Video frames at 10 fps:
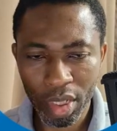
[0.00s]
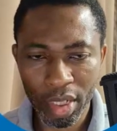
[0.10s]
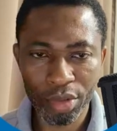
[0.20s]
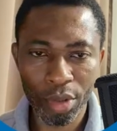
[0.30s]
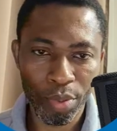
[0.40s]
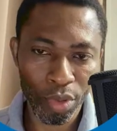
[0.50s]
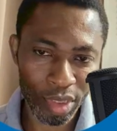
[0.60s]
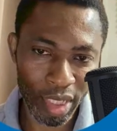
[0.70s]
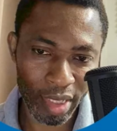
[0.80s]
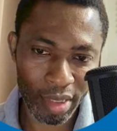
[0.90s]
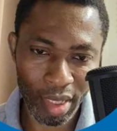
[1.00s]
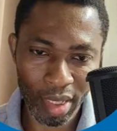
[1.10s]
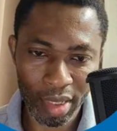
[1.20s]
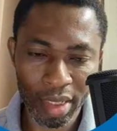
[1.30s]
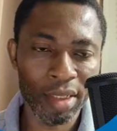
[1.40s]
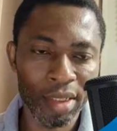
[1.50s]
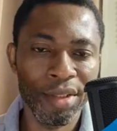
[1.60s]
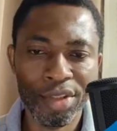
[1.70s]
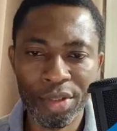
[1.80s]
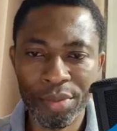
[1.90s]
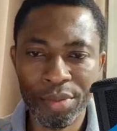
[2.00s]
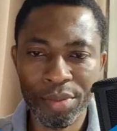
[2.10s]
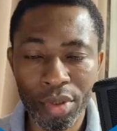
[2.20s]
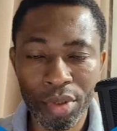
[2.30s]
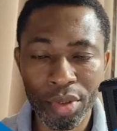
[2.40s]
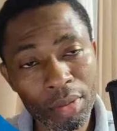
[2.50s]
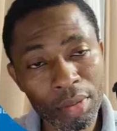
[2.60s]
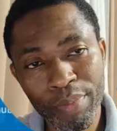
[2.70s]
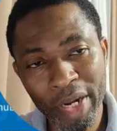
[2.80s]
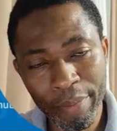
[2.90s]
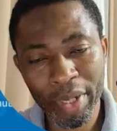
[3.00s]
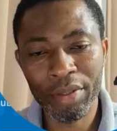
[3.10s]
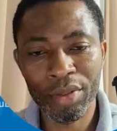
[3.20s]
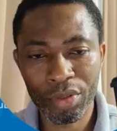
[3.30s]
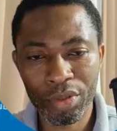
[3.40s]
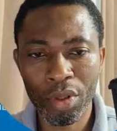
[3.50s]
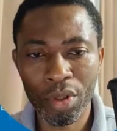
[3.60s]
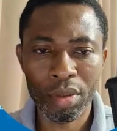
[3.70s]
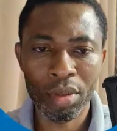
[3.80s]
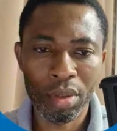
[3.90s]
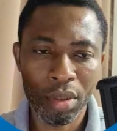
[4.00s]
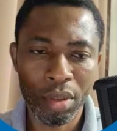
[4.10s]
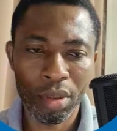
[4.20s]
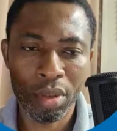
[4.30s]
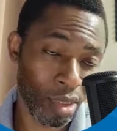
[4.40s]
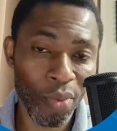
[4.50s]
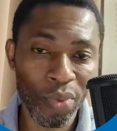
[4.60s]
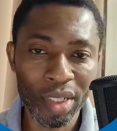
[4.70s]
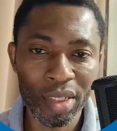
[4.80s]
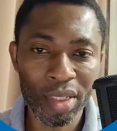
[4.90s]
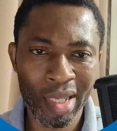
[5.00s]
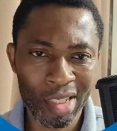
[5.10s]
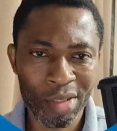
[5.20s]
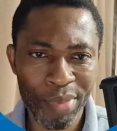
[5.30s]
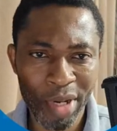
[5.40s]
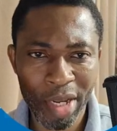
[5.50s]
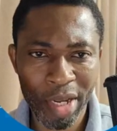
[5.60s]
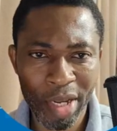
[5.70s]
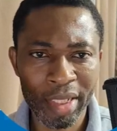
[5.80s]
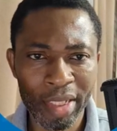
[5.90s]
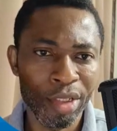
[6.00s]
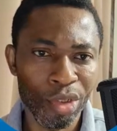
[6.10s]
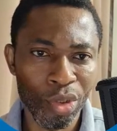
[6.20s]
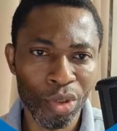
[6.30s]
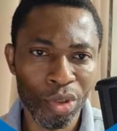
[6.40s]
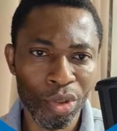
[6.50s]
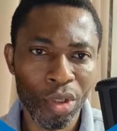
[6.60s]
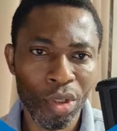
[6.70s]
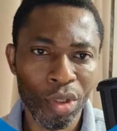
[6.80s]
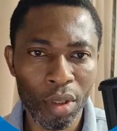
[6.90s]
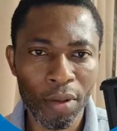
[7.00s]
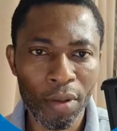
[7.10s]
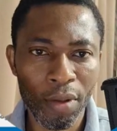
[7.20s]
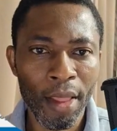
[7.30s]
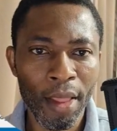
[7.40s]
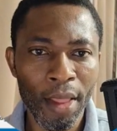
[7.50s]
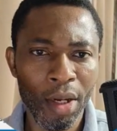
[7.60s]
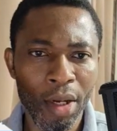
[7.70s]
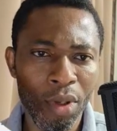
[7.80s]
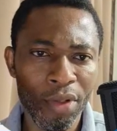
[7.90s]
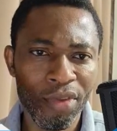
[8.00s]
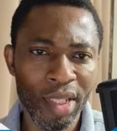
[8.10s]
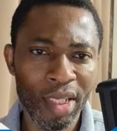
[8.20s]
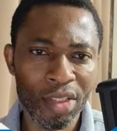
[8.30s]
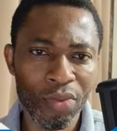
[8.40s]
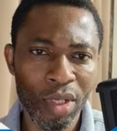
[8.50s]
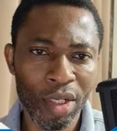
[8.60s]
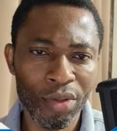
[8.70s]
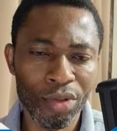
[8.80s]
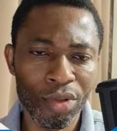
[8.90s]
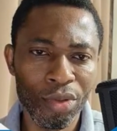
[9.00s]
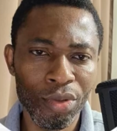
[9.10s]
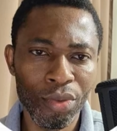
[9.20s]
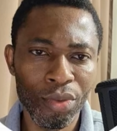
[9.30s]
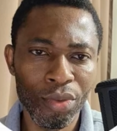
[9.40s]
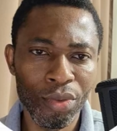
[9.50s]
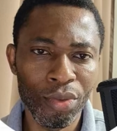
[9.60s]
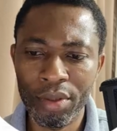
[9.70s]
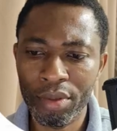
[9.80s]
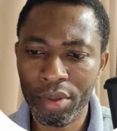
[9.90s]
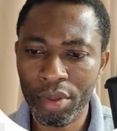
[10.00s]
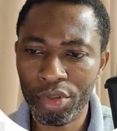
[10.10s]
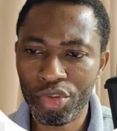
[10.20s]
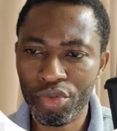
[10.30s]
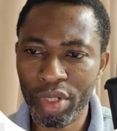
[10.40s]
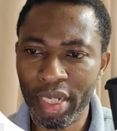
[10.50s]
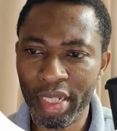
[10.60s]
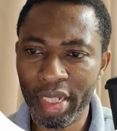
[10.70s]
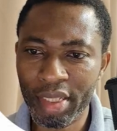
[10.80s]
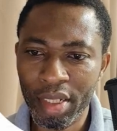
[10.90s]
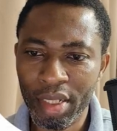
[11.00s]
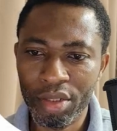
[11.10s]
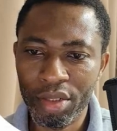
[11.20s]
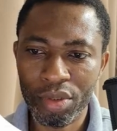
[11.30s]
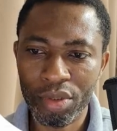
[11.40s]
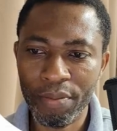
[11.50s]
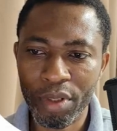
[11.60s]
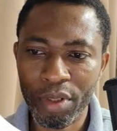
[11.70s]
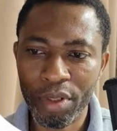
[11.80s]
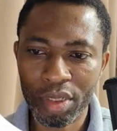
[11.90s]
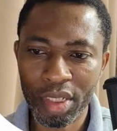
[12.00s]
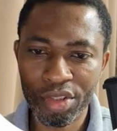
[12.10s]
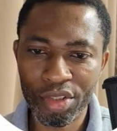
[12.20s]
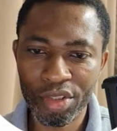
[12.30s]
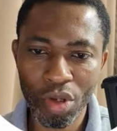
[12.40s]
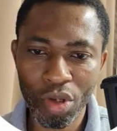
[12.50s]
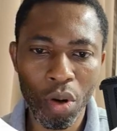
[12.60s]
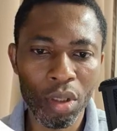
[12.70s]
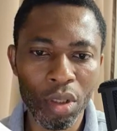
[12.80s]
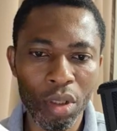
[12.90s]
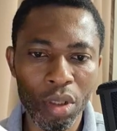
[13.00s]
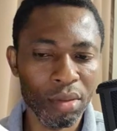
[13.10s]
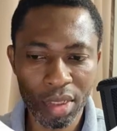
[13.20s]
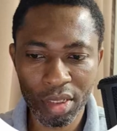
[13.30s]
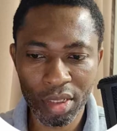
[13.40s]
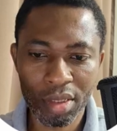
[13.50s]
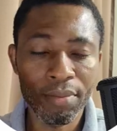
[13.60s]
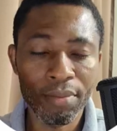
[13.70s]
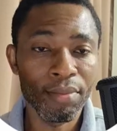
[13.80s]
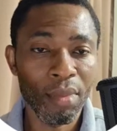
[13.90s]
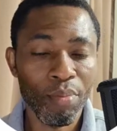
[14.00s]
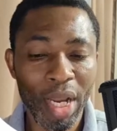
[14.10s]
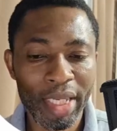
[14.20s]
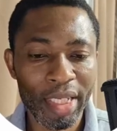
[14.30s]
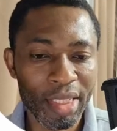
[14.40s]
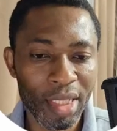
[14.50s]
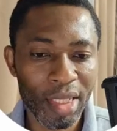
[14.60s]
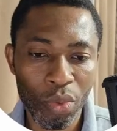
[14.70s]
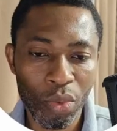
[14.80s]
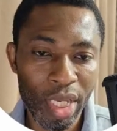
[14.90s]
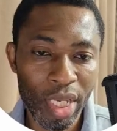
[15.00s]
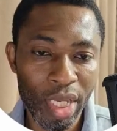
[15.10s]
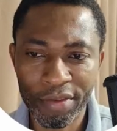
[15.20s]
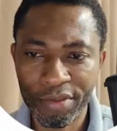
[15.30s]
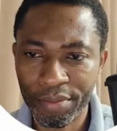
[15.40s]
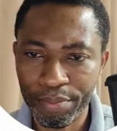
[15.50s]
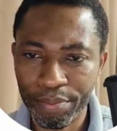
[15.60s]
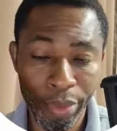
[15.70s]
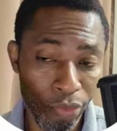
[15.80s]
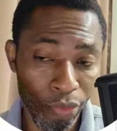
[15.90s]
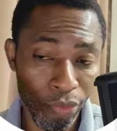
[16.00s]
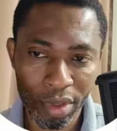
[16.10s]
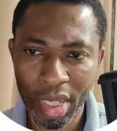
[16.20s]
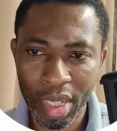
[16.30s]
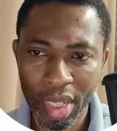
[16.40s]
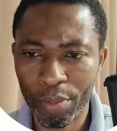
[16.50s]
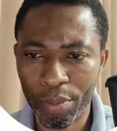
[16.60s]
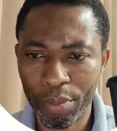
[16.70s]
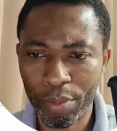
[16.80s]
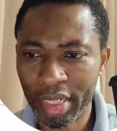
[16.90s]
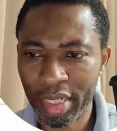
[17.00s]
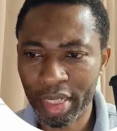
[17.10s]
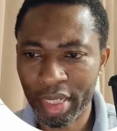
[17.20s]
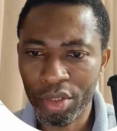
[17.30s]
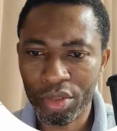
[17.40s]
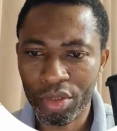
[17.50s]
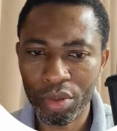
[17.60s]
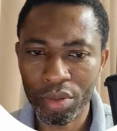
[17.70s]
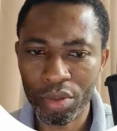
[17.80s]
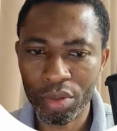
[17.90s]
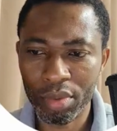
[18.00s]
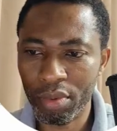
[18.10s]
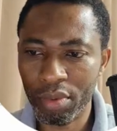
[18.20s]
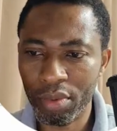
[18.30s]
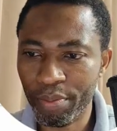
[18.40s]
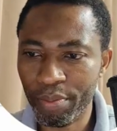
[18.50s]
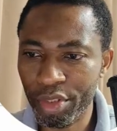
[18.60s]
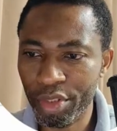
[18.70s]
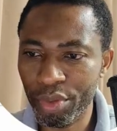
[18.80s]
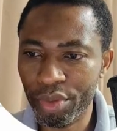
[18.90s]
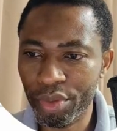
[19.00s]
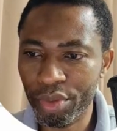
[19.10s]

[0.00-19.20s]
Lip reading: your project and then distribute on pypi.org, or to start with testpypi.org. Now what's the next thing we are going to do? We are going to go straight to simply what? Install this package that we have built and uploaded. So we'll simply use this